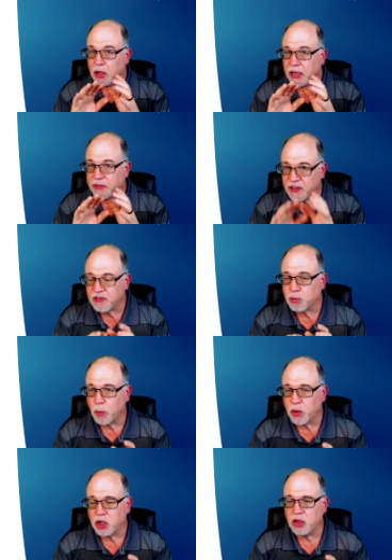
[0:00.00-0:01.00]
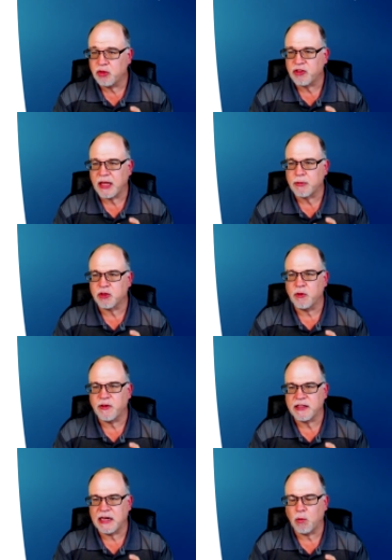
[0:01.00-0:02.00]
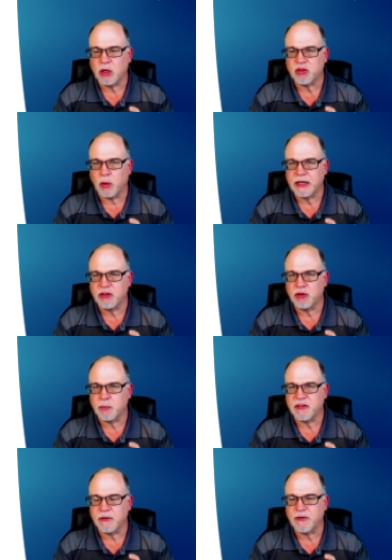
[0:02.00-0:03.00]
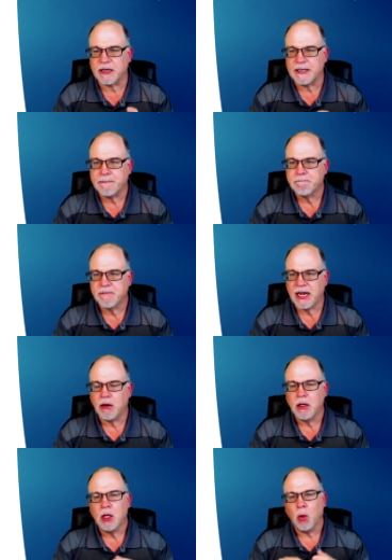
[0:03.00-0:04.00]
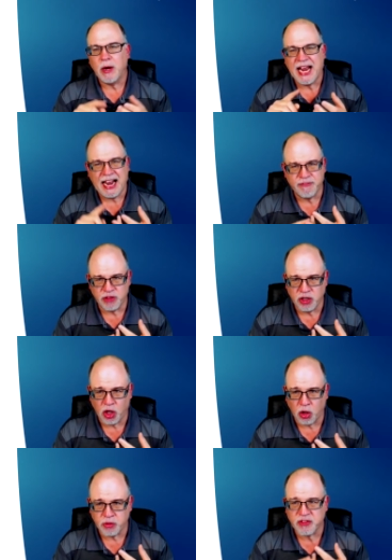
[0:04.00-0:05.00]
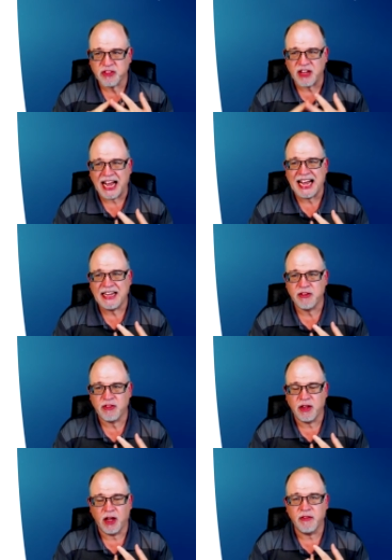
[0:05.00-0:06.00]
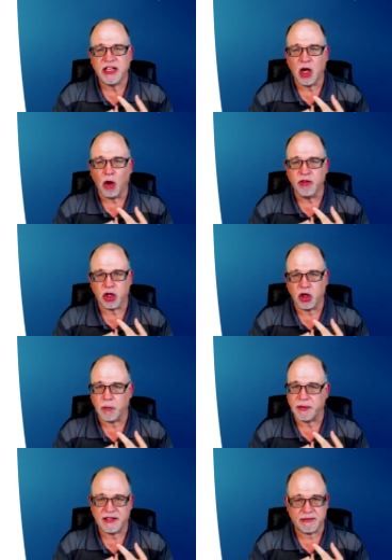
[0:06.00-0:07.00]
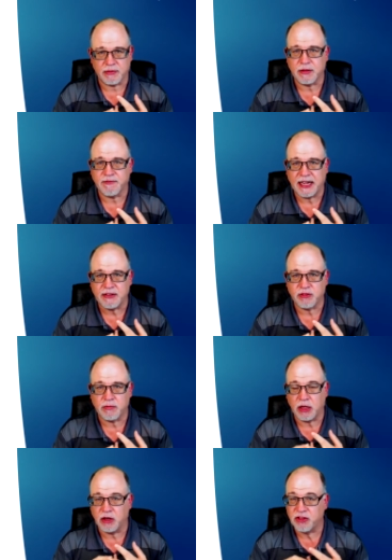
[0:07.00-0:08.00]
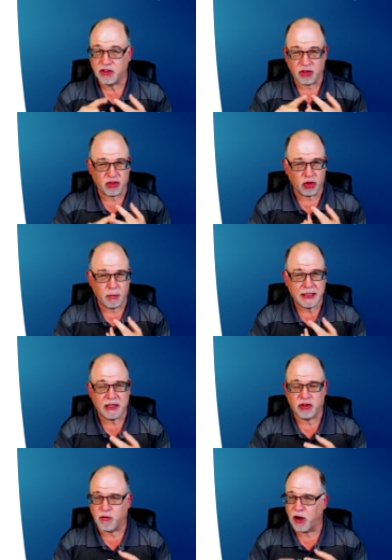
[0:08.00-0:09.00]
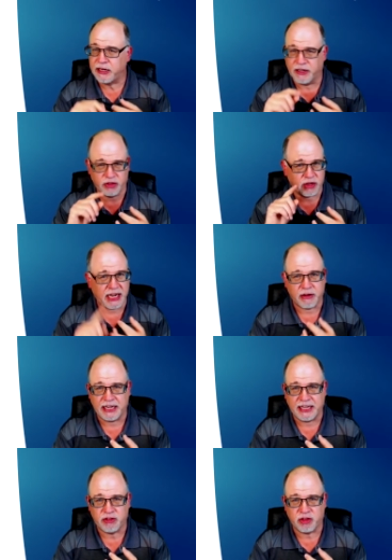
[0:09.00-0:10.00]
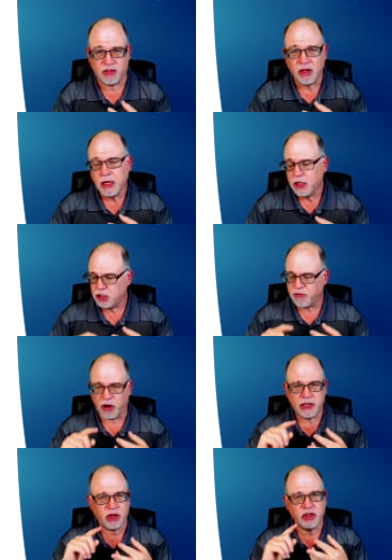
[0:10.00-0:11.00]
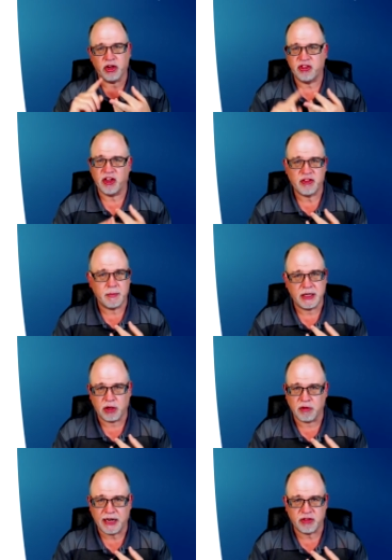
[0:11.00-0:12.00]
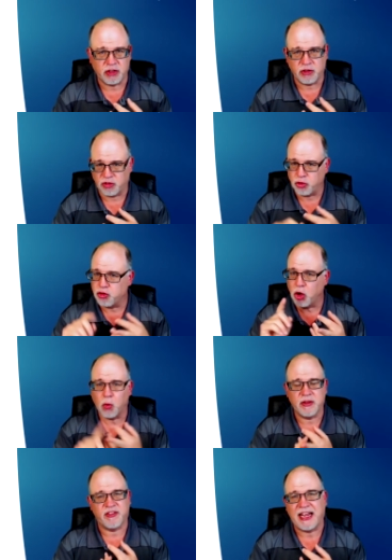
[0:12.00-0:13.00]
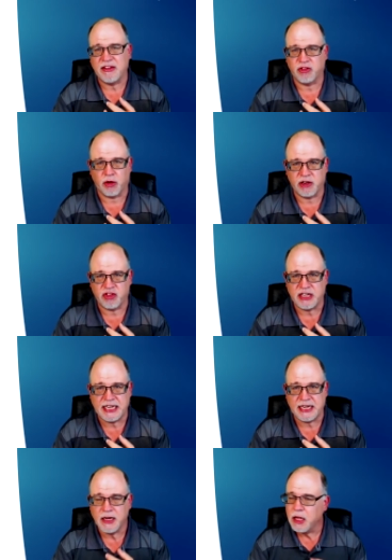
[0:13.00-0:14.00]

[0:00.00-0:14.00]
This is when we're gonna use table 250.122 specifically. Now, we have to know the size of the overcurrent protective device. Now, this is assuming that you've already done your calculations, you've already done your adjustment and corrections, you know what size circuit you need,